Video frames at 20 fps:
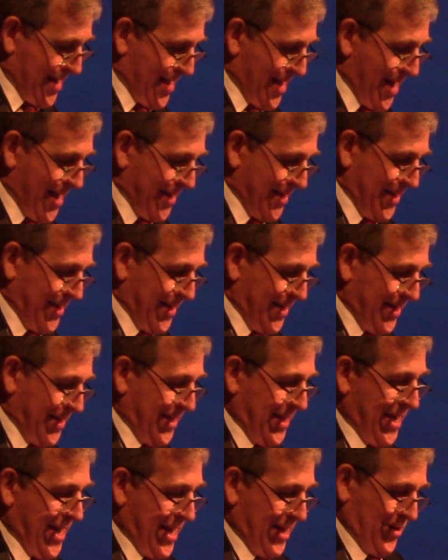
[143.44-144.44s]
And I
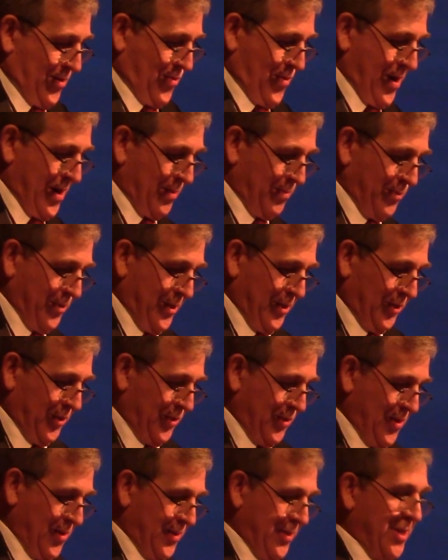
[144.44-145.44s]
can't credibly
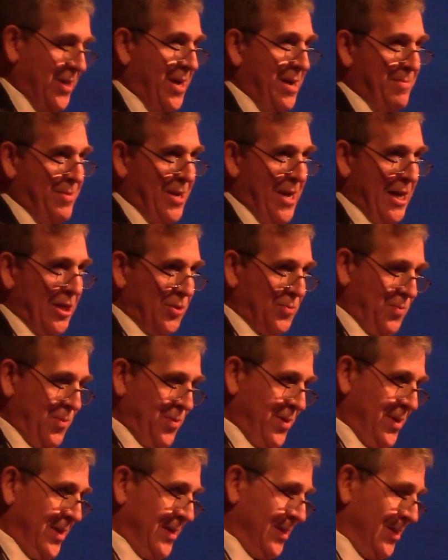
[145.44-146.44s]
assert that I'm an
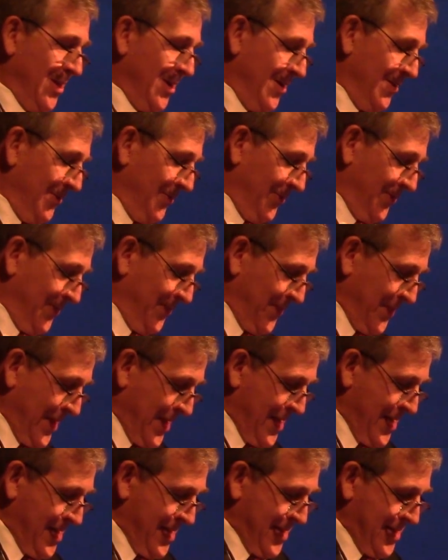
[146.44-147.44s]
expert on love.
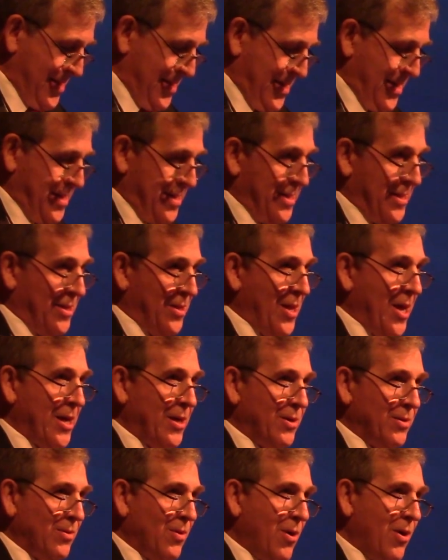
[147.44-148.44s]
I think
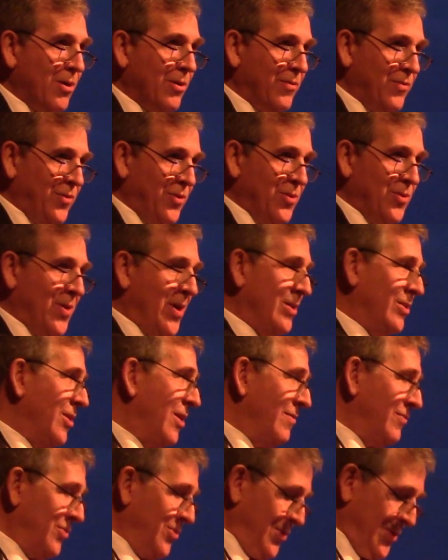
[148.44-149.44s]
like all of you, I
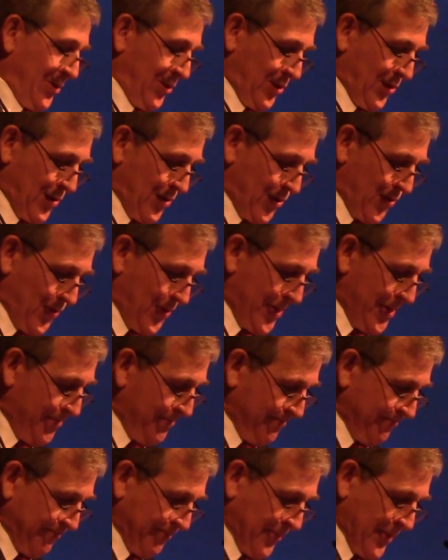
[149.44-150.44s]
love doing
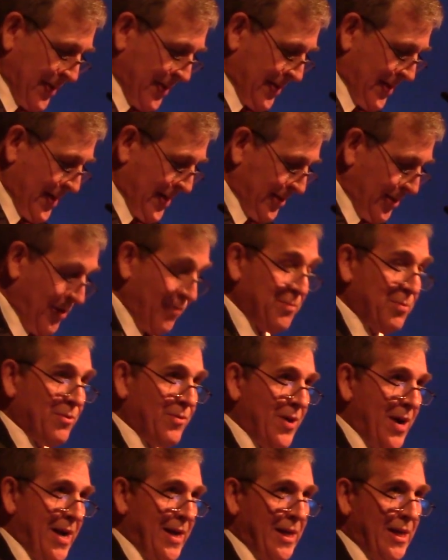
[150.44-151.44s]
surgery. I love
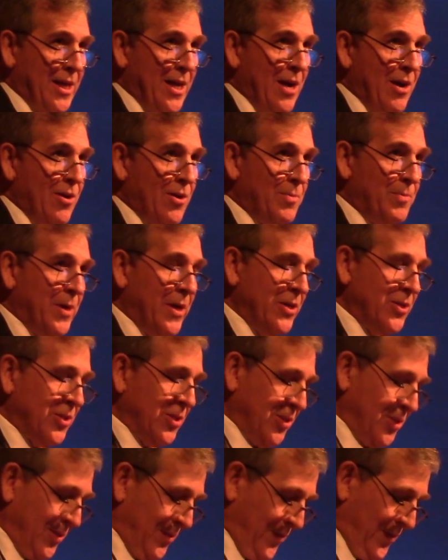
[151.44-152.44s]
providing care to
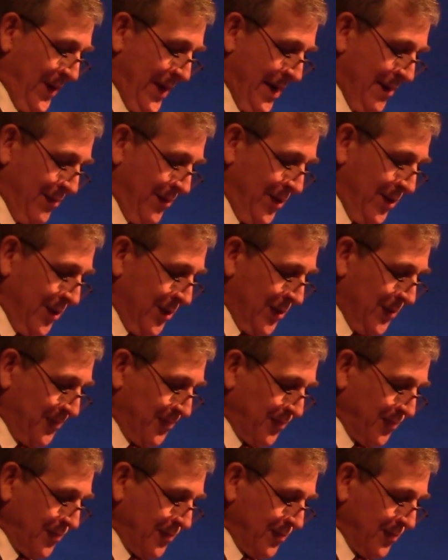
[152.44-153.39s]
patients and families.